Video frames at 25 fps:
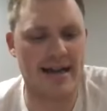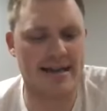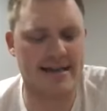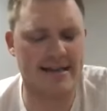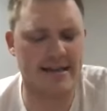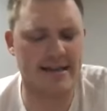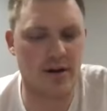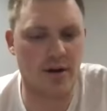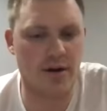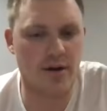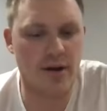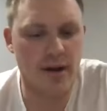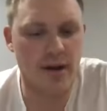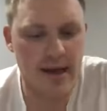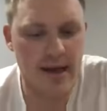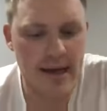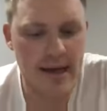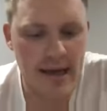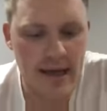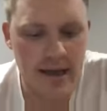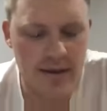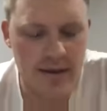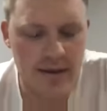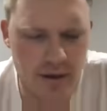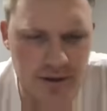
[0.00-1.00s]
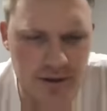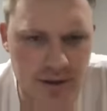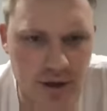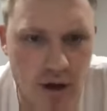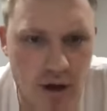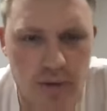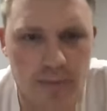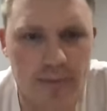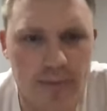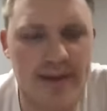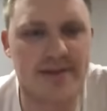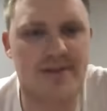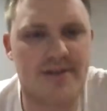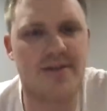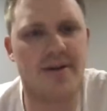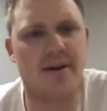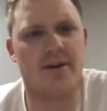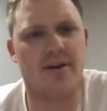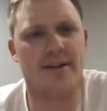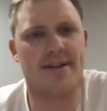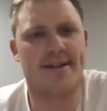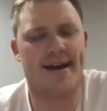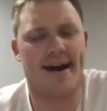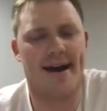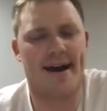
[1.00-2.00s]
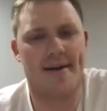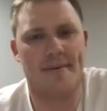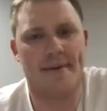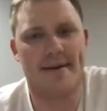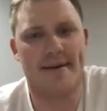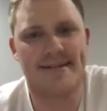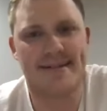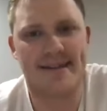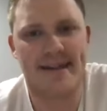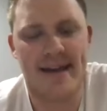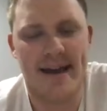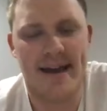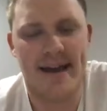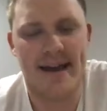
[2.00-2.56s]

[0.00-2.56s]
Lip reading: tell those called in the ministry all the time is,